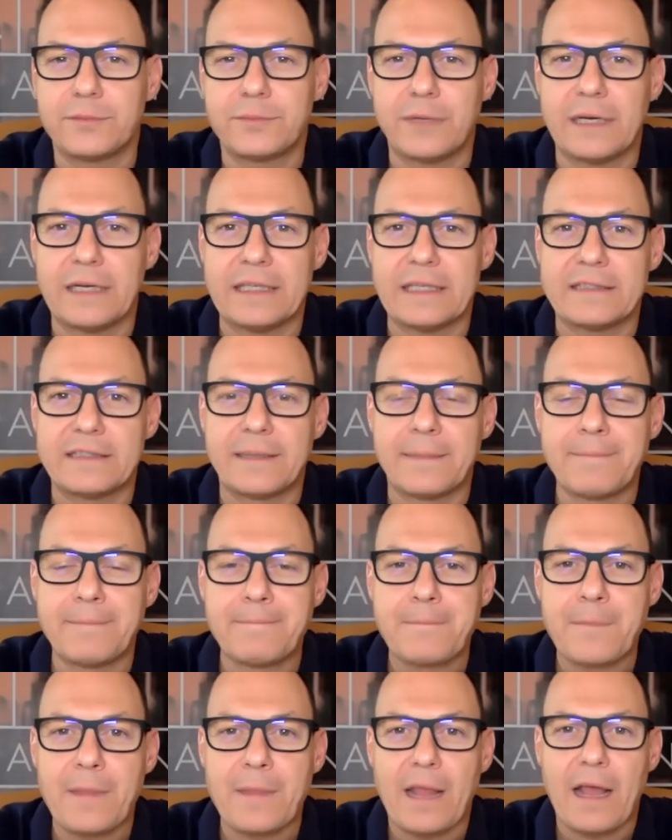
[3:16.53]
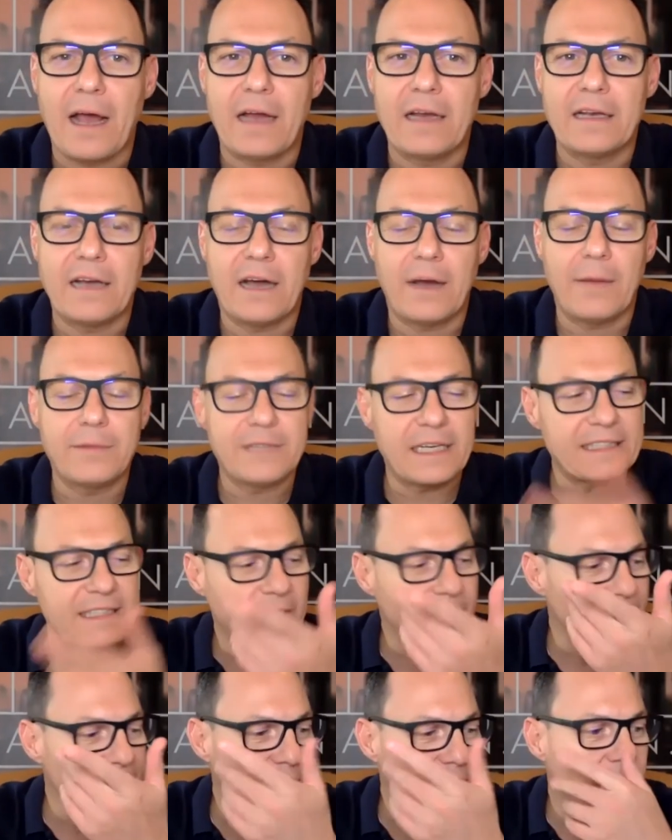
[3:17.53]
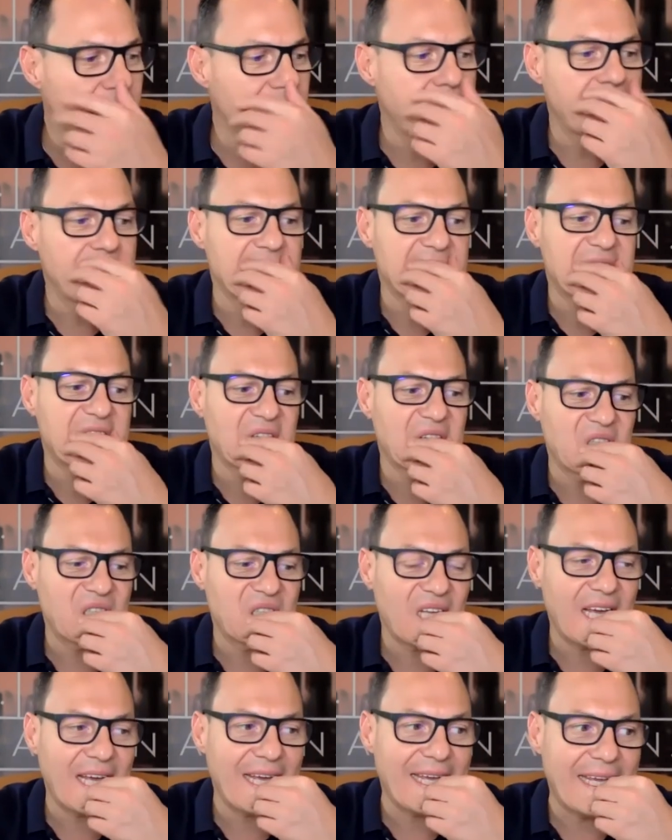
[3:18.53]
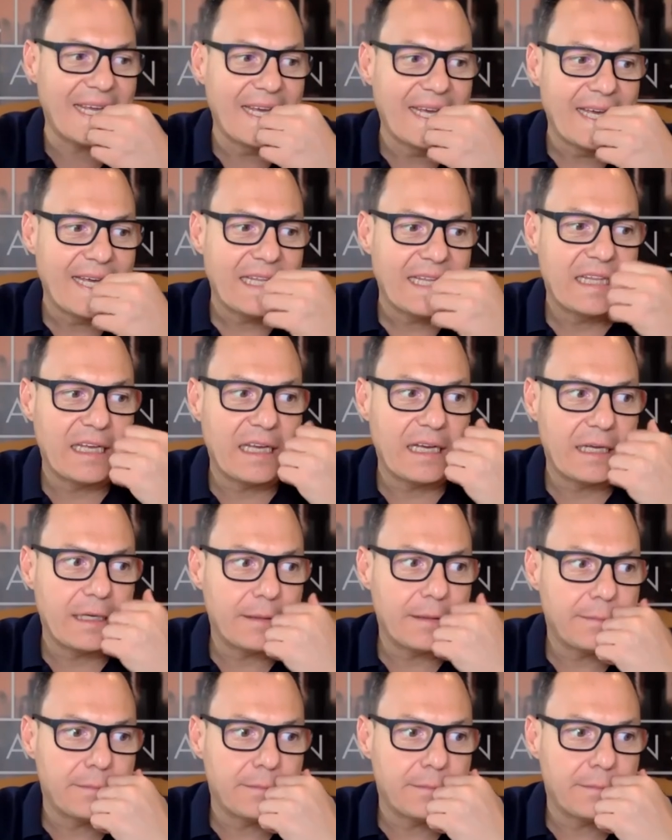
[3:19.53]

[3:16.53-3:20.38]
And I was actually only talking about this the other day, the